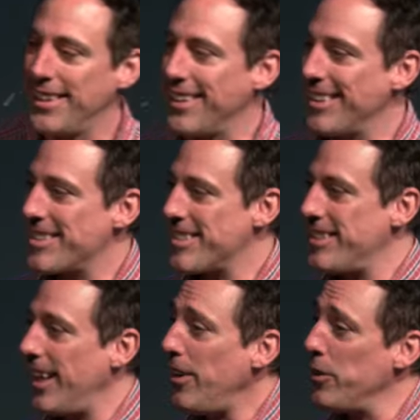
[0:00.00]
It's
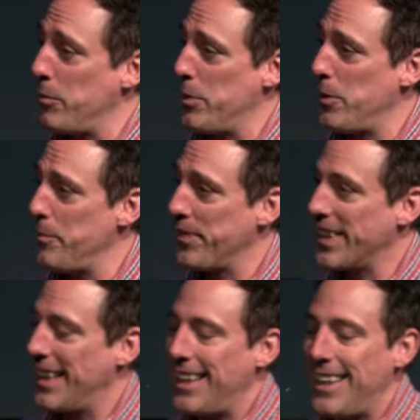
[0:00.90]
terrible.
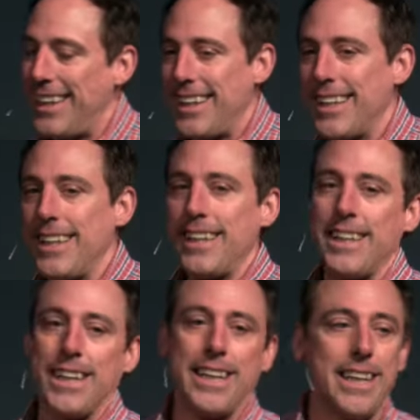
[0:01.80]

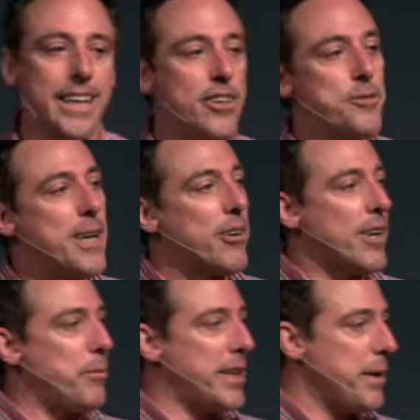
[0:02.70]
Here's my
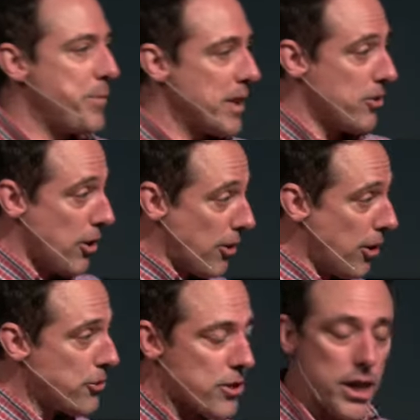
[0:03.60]
remedy. Don't
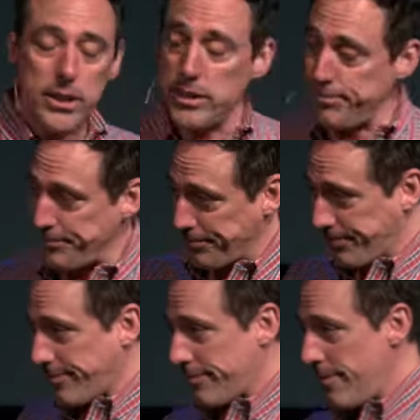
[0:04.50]
go drunk.
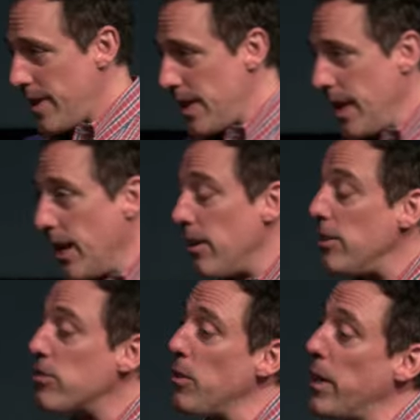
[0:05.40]
And
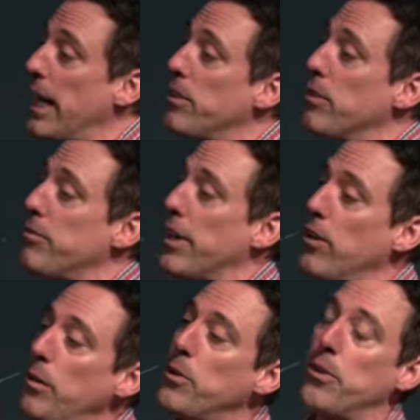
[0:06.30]
also what I do, if I know
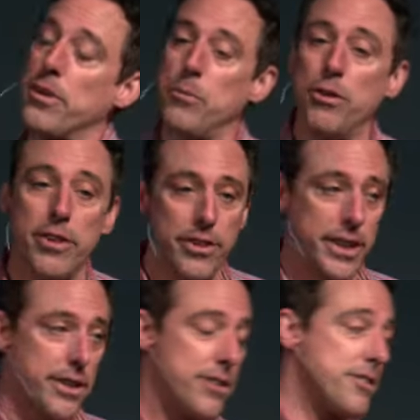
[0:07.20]
I'm going to the movie
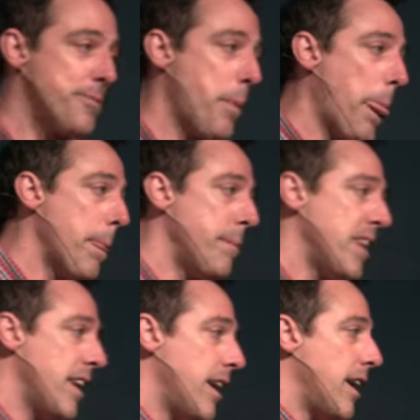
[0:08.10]
theaters,
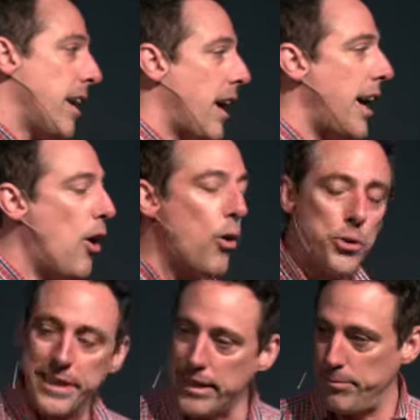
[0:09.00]
I
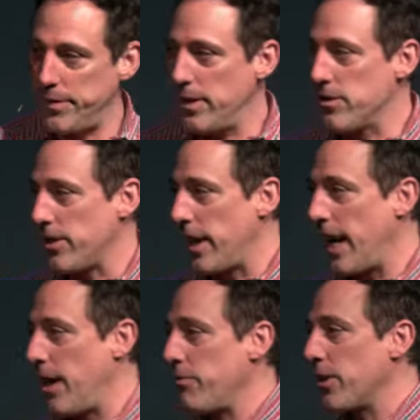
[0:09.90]
hold it until I
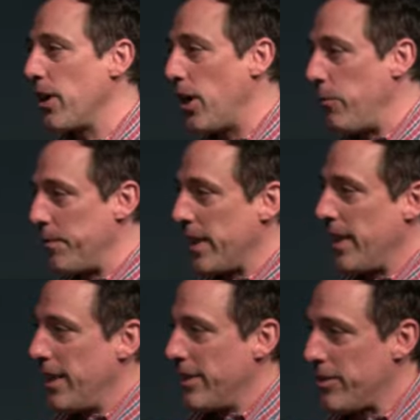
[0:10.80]
have to go
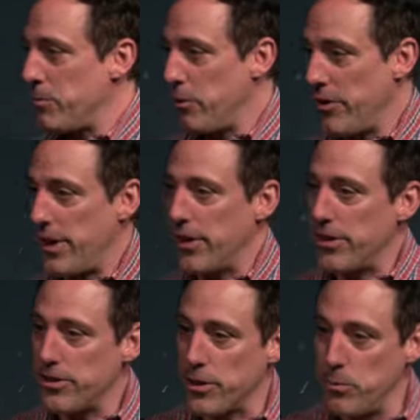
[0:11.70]
to the movie theater,
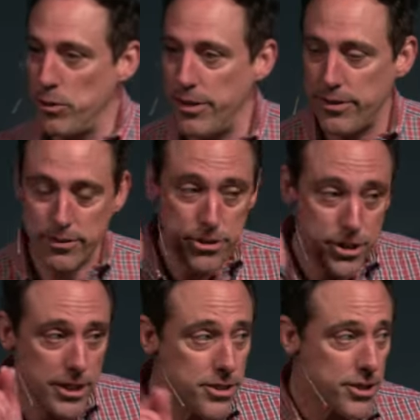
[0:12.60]
until the movie's
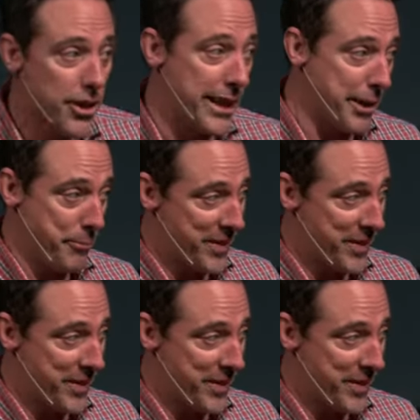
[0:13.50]
just starting.